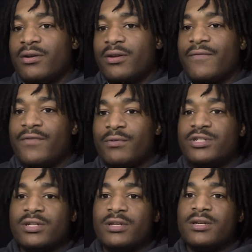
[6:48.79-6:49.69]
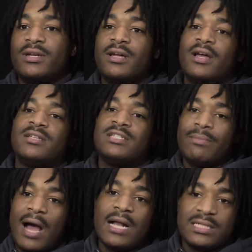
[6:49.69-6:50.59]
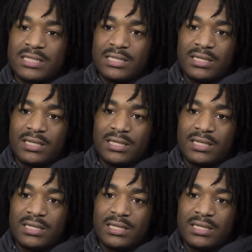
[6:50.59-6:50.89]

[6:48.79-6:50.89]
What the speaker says: future subconsciously